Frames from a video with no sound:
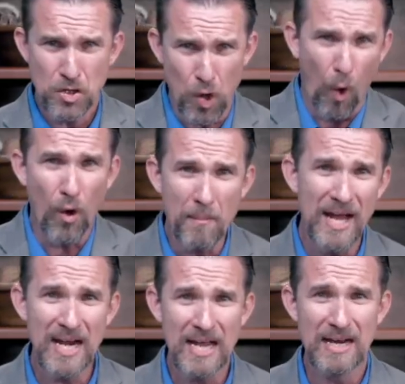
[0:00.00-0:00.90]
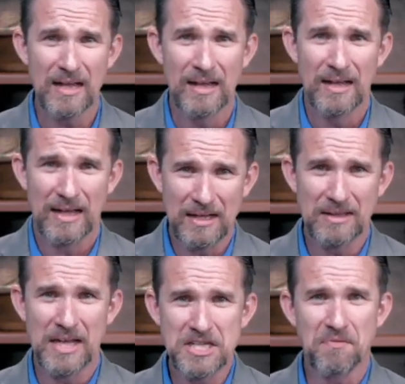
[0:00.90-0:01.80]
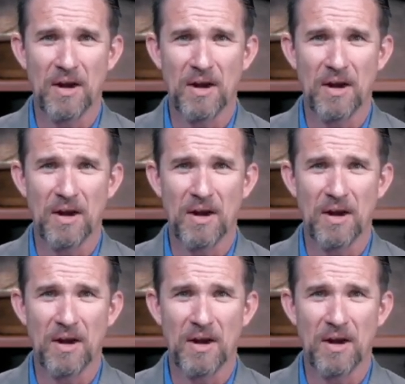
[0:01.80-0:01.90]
tormented in these